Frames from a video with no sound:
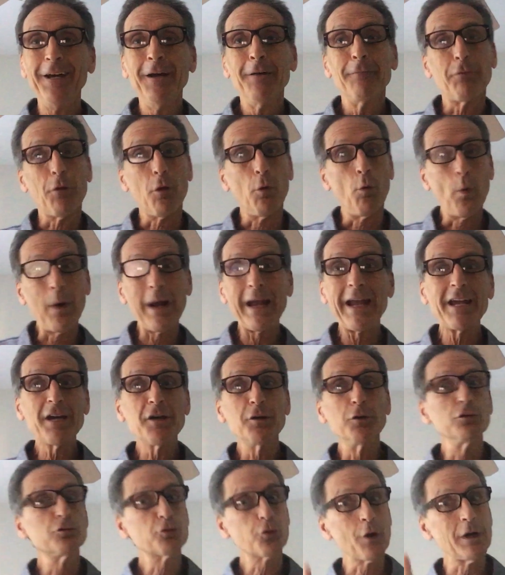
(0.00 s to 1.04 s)
For we
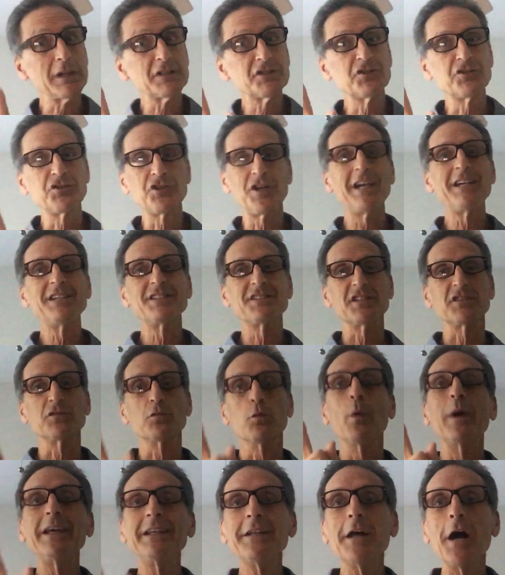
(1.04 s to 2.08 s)
who trust Jesus,
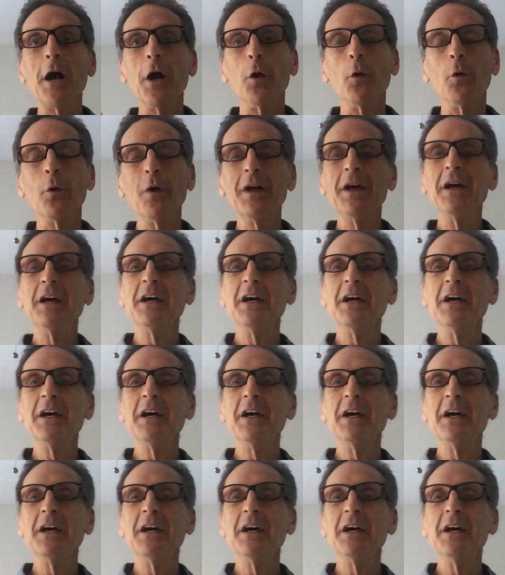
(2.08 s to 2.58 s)
we know